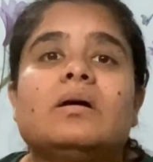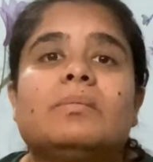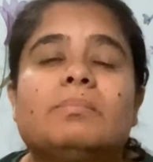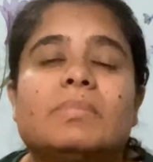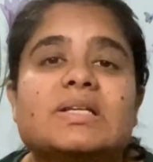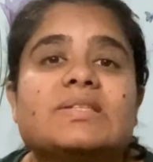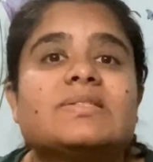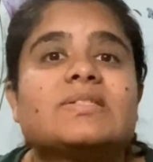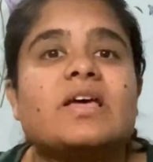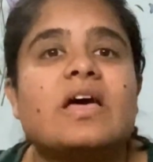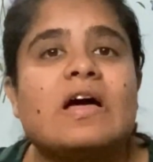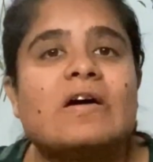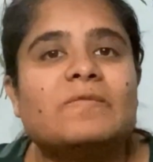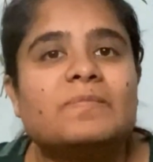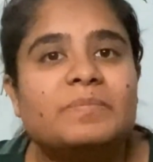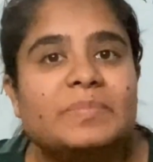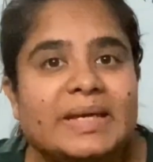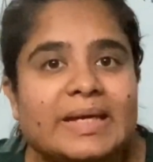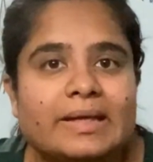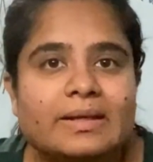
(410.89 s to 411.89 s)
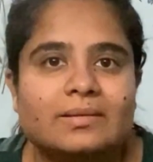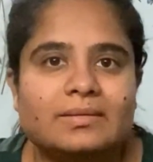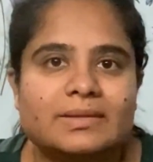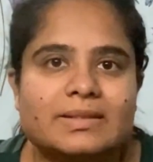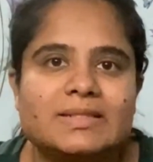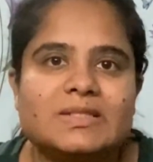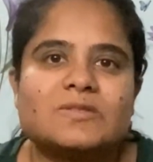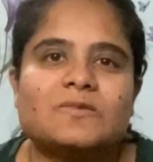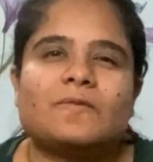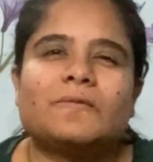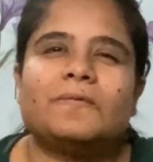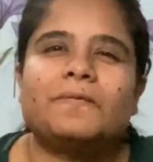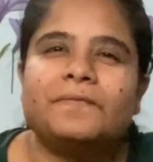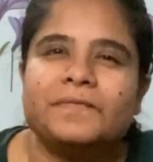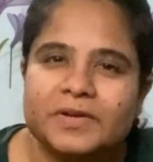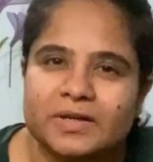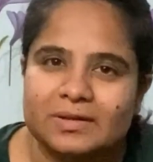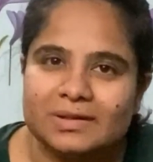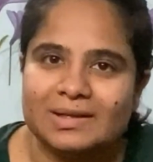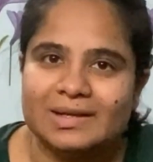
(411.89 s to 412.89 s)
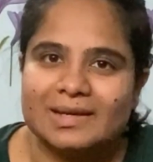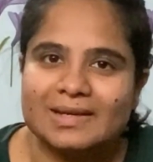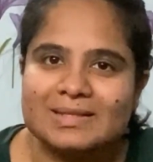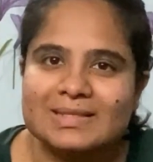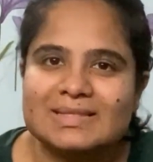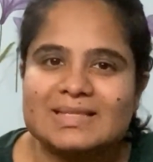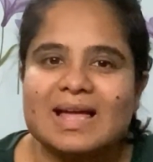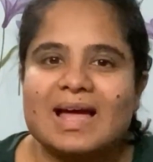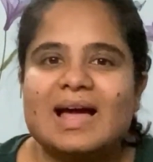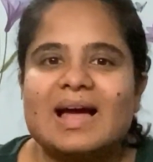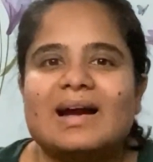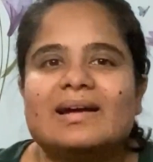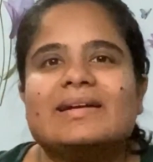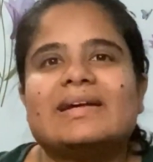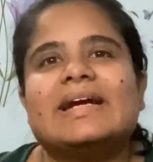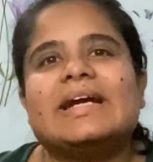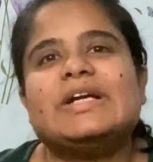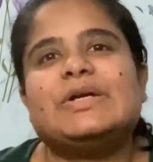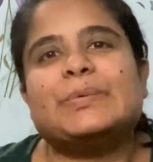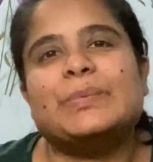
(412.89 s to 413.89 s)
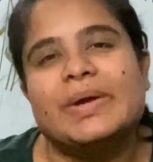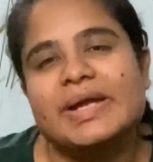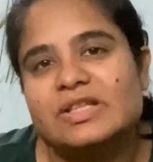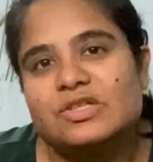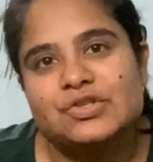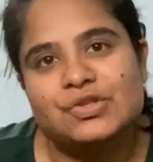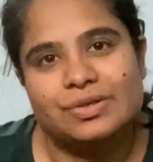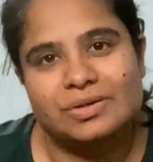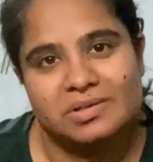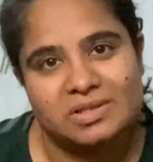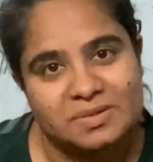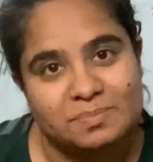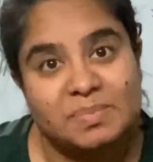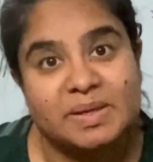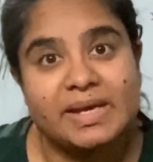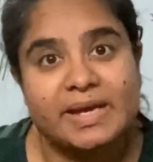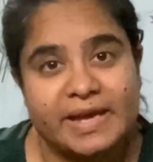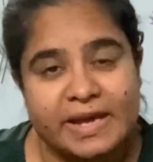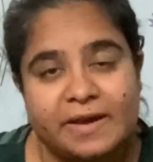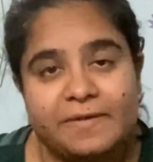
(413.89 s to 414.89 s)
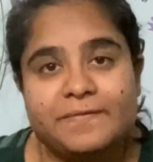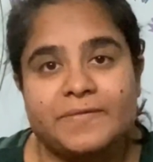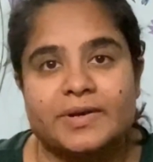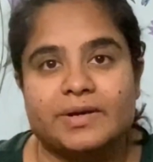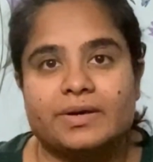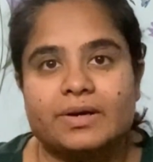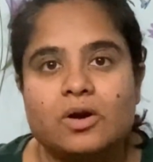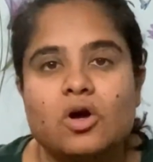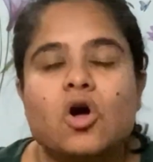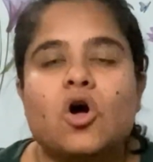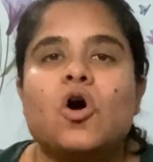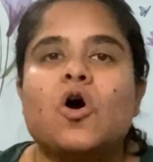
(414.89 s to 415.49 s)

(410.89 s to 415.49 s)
must have been this fearless and adventurous behavior